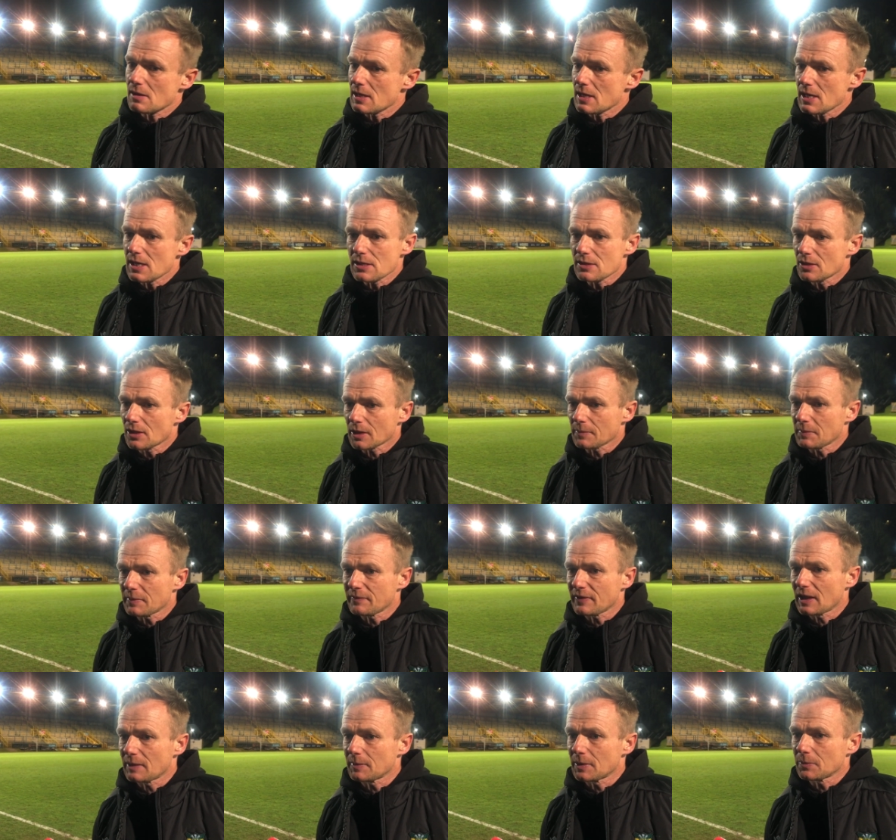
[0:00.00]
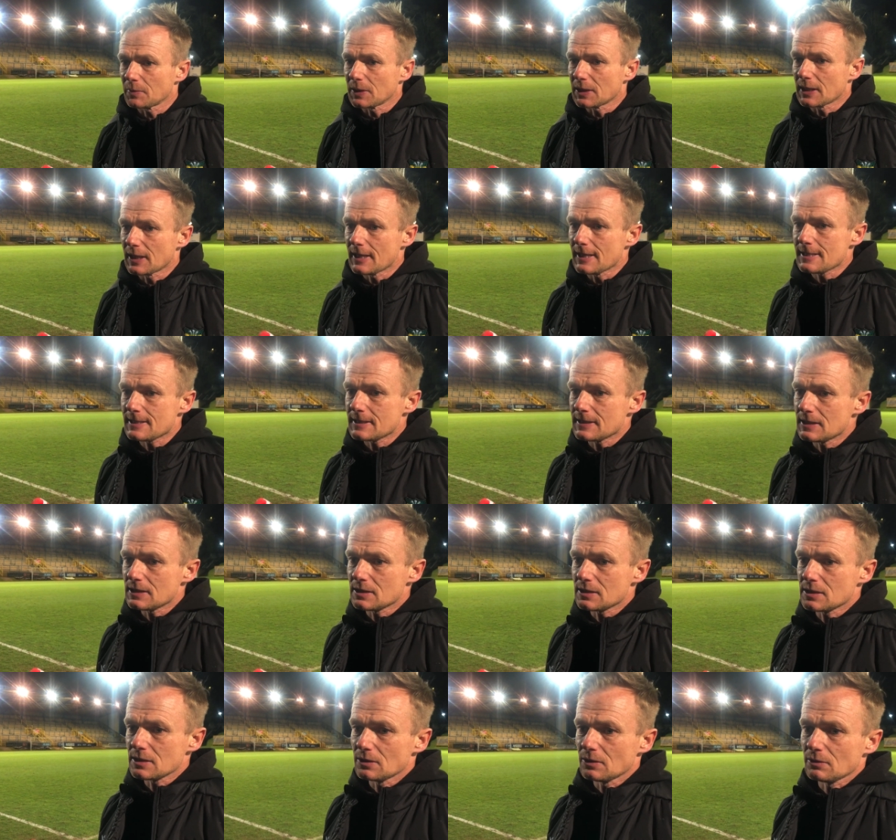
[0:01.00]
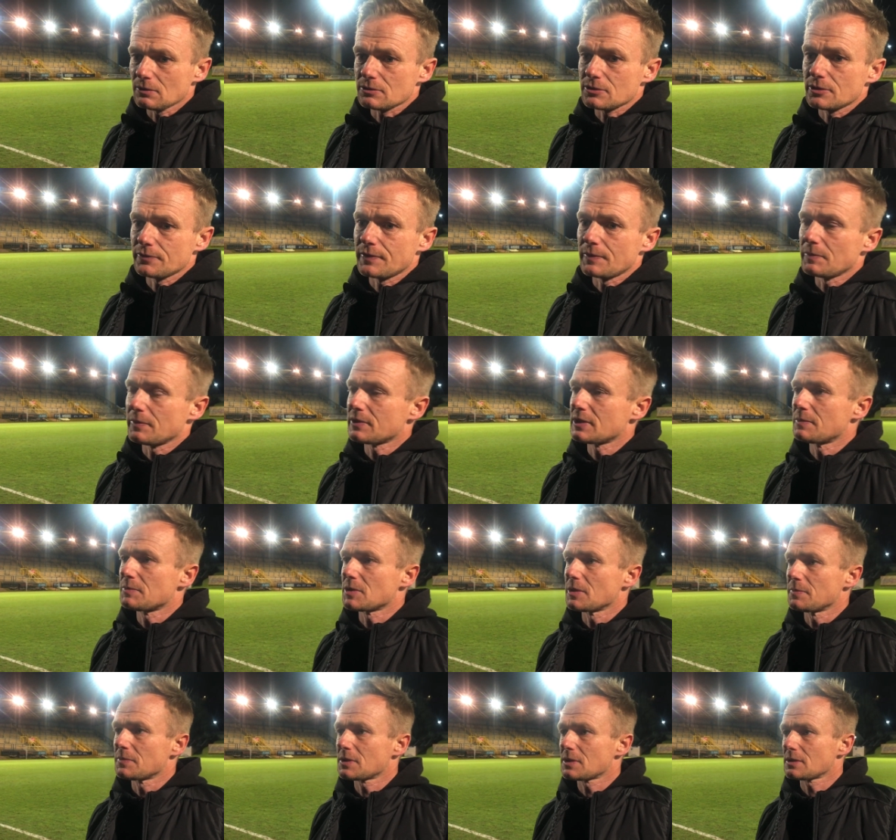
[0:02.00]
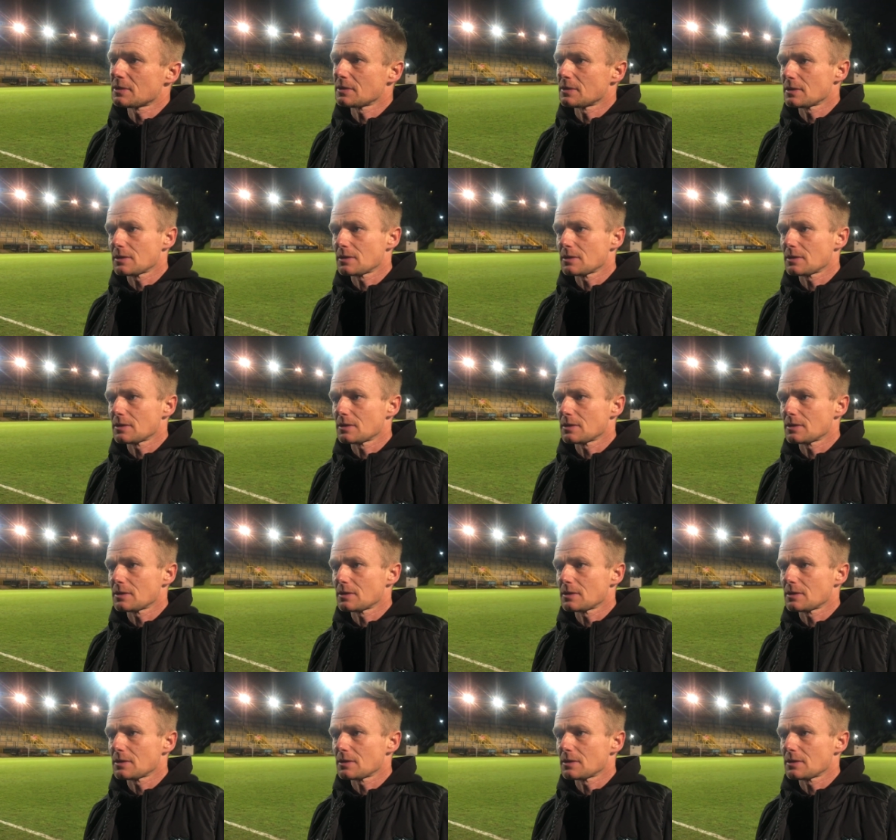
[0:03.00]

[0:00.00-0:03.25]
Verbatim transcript: He's not going to be available at the weekend. He's still suffering with symptoms.